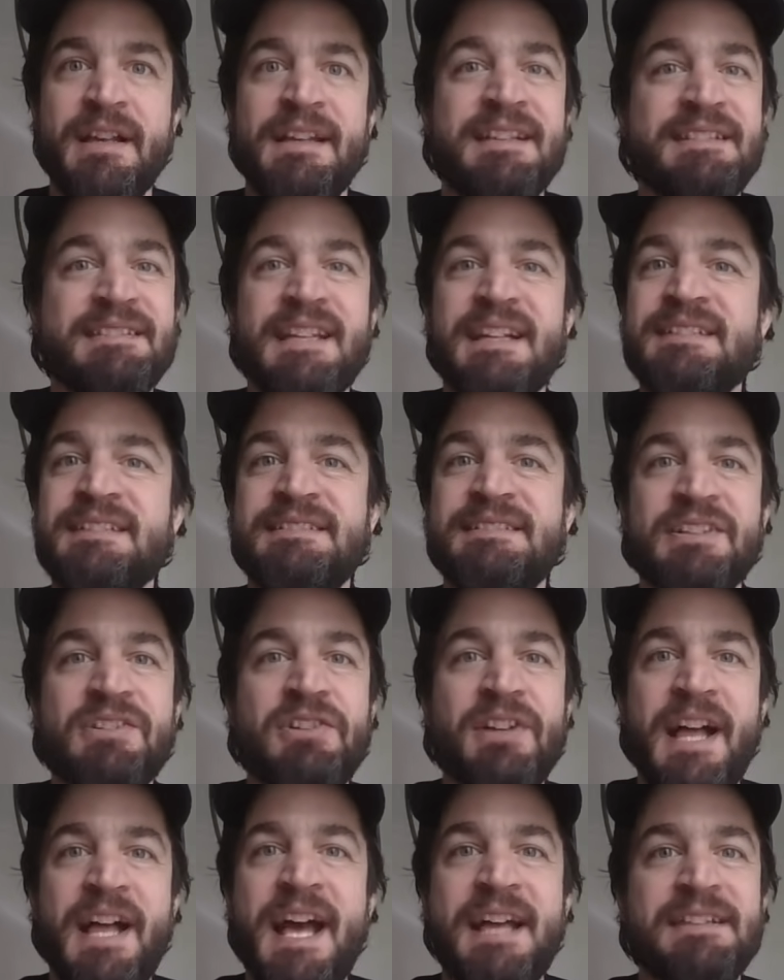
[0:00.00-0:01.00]
Is that a
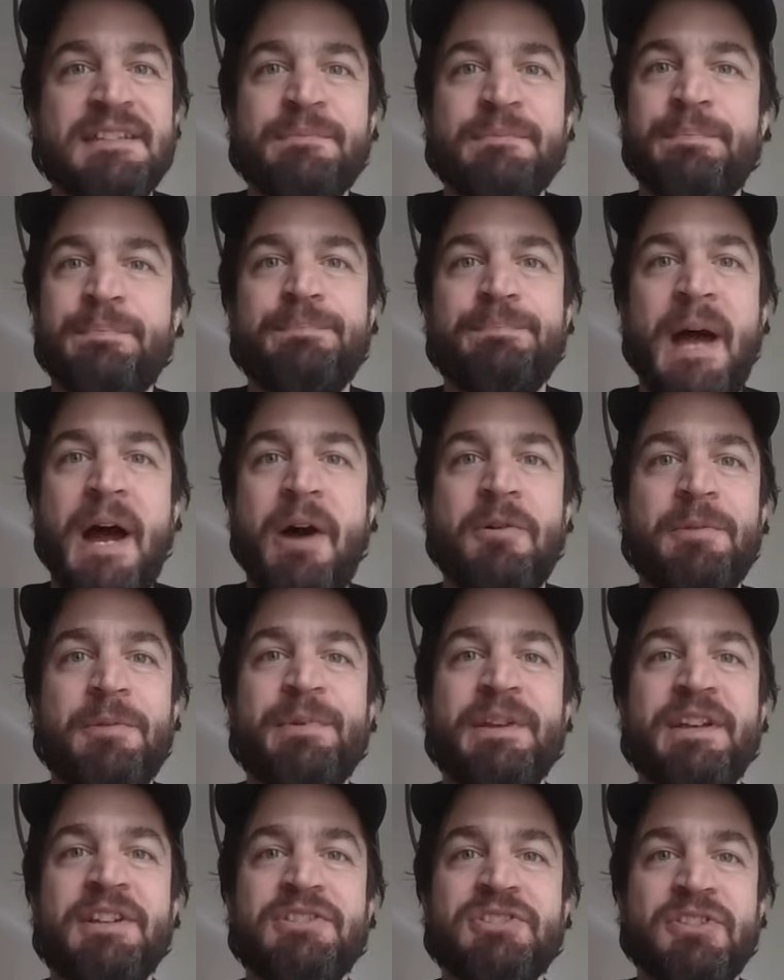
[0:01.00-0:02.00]
single-handed power
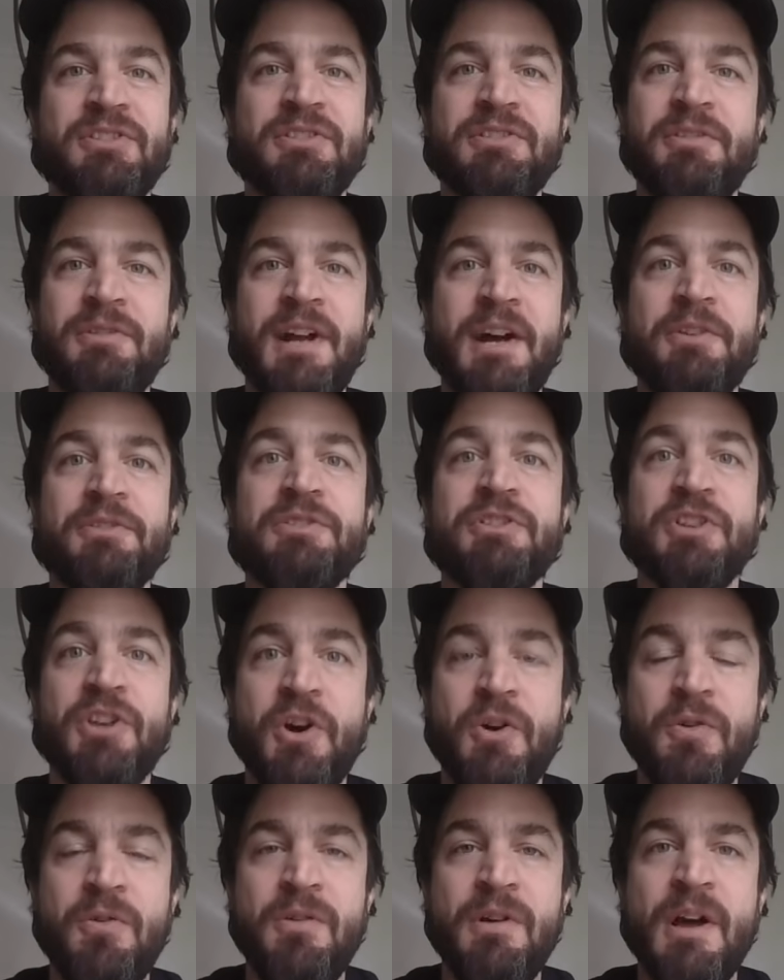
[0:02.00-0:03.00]
play turnaround?
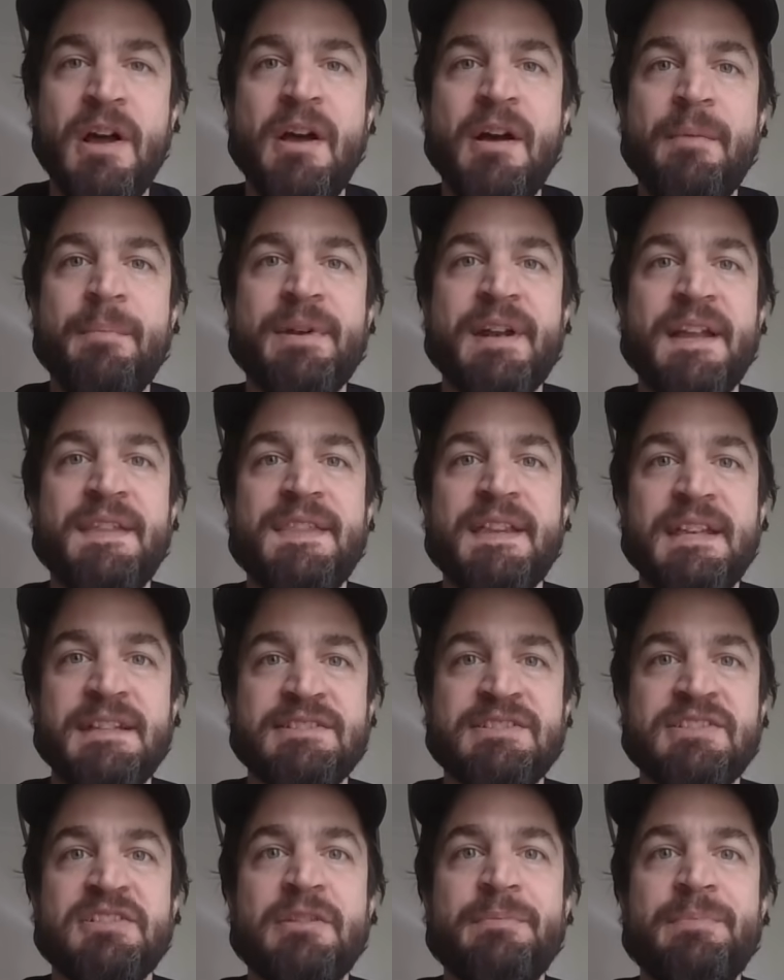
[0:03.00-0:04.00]
No, but I think
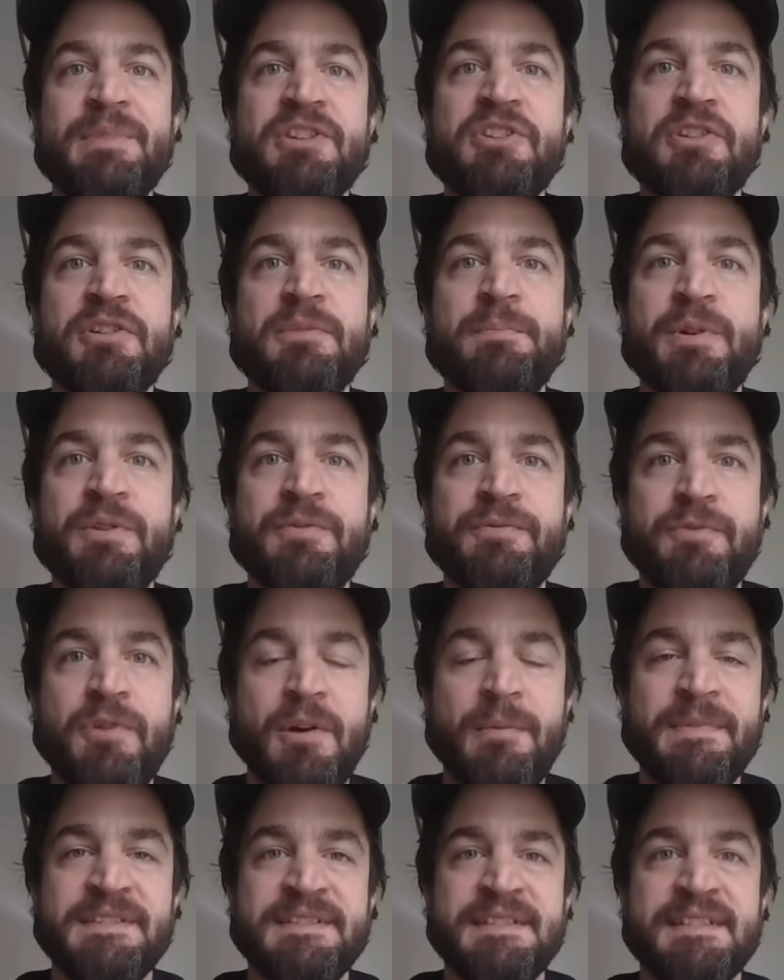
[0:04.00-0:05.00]
it's going to be good
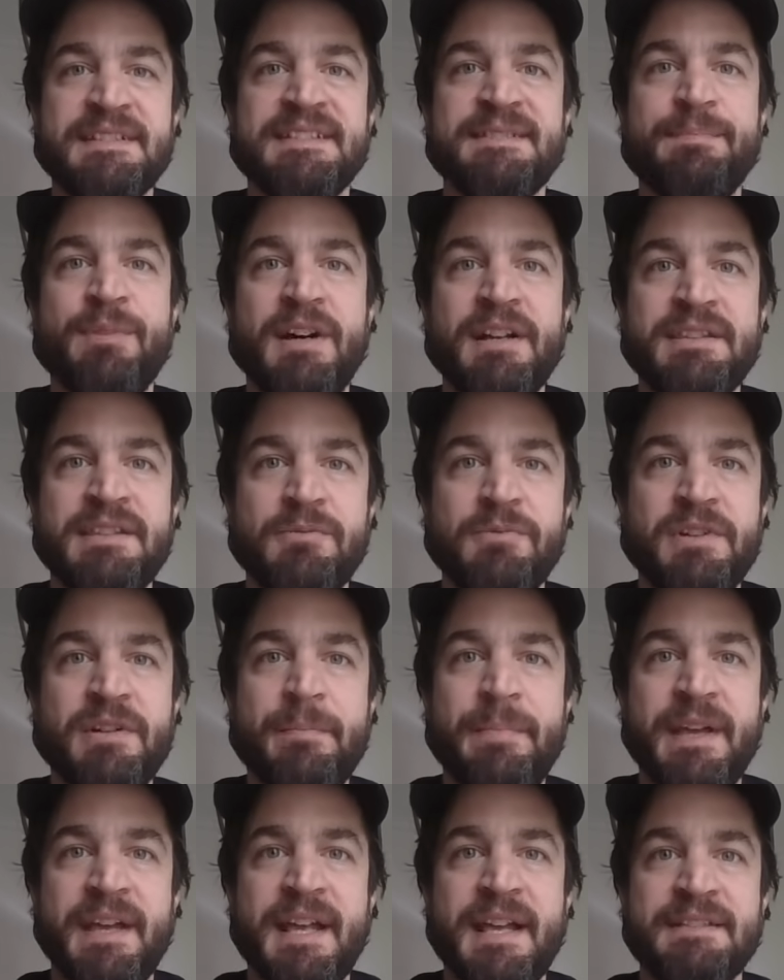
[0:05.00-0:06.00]
performance at a spot that
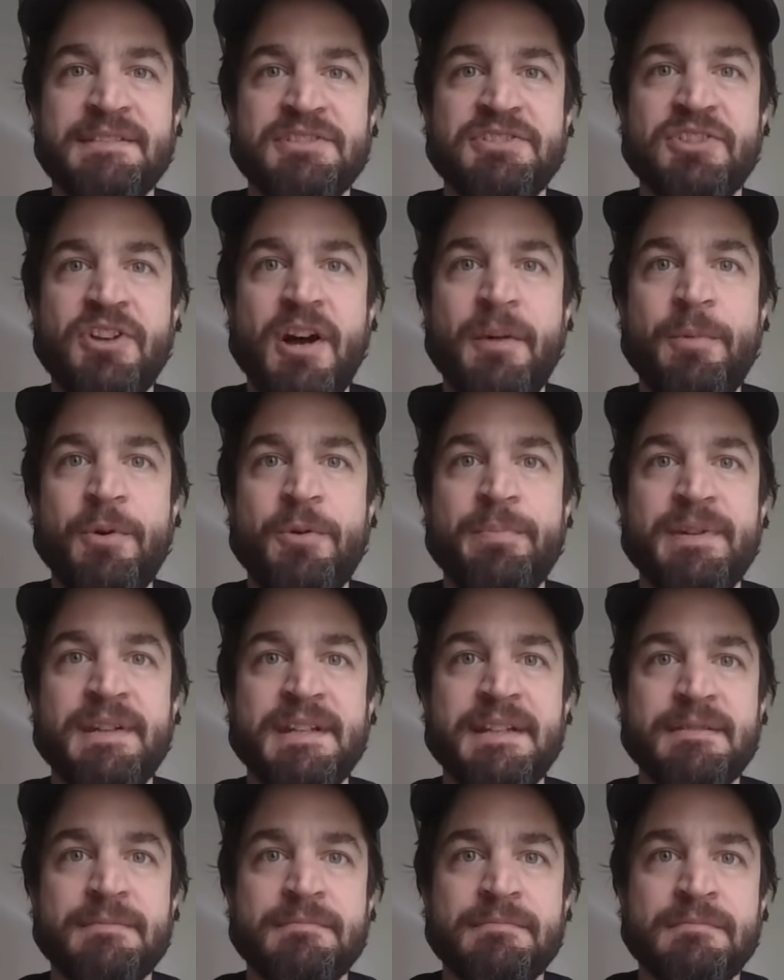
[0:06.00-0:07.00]
Winnipeg has a job
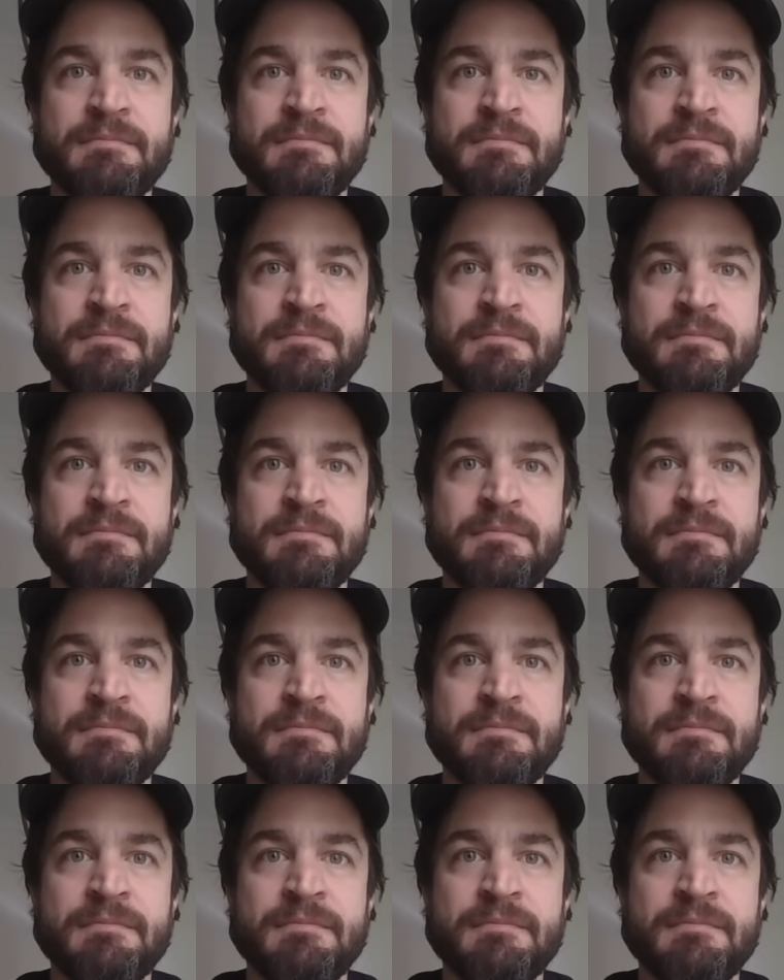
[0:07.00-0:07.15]
opening.